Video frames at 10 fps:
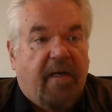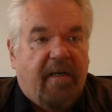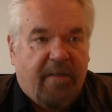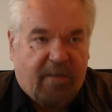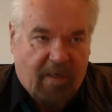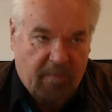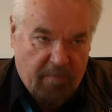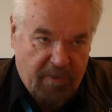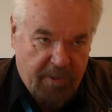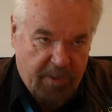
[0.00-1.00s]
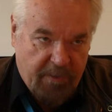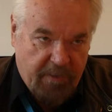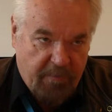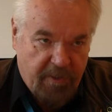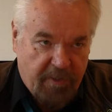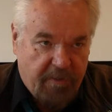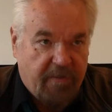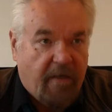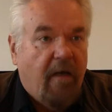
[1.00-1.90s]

I described the magicians as magicians.